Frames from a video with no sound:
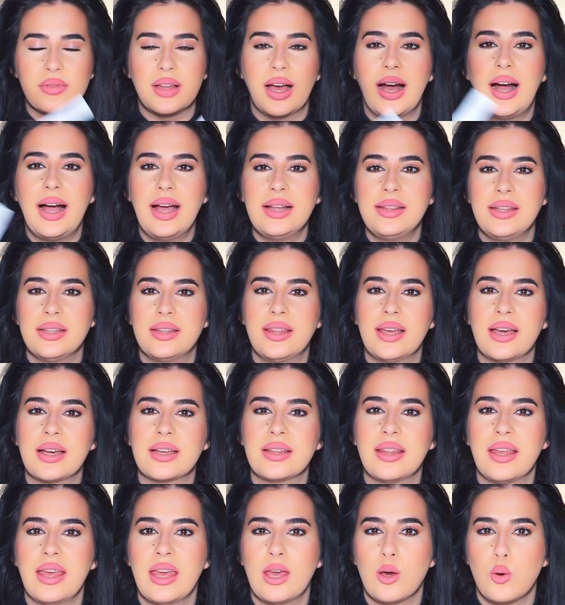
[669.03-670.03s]
I
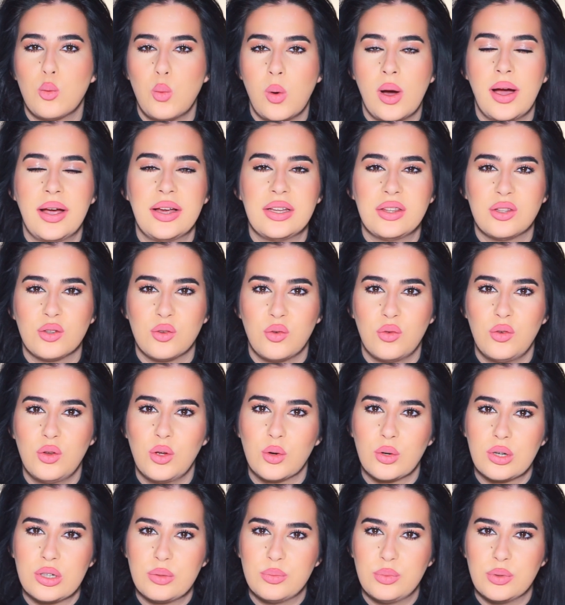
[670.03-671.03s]
detect a white
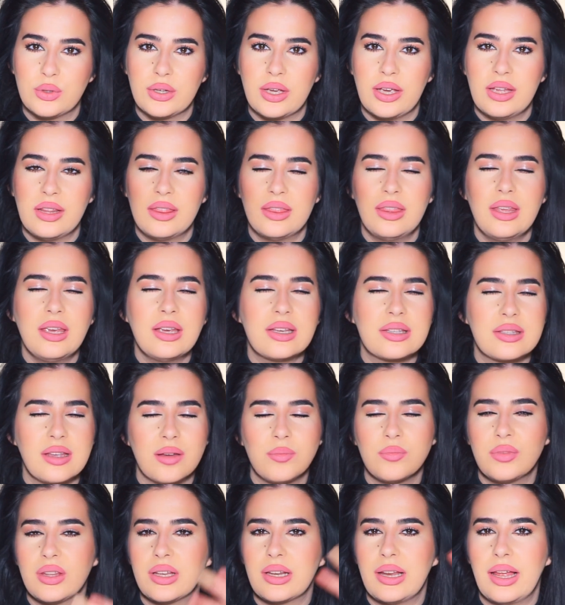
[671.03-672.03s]
floral bouquet. Think
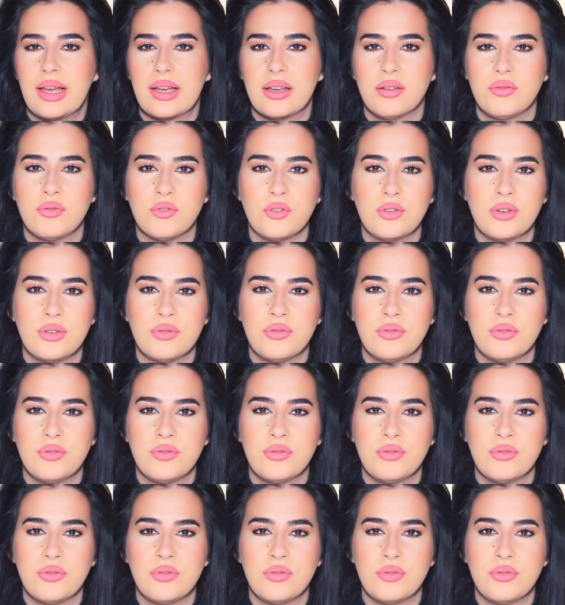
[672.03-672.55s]
something like a very,